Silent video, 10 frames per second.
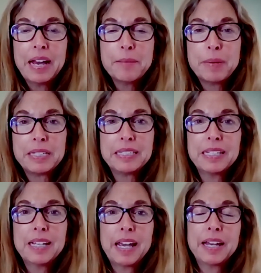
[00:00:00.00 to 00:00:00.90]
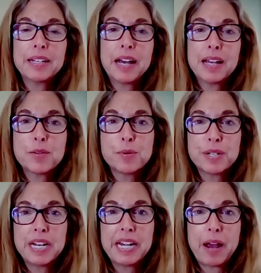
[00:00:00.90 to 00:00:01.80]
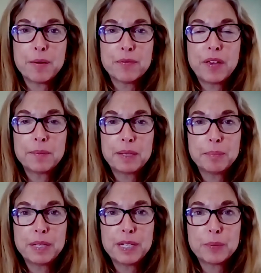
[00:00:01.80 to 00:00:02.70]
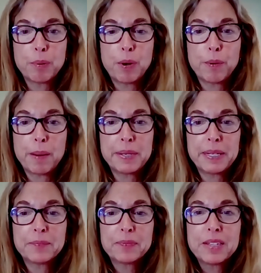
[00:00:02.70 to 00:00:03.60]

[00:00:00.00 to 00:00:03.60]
I'm Betsy and I coordinate our Family Place programming.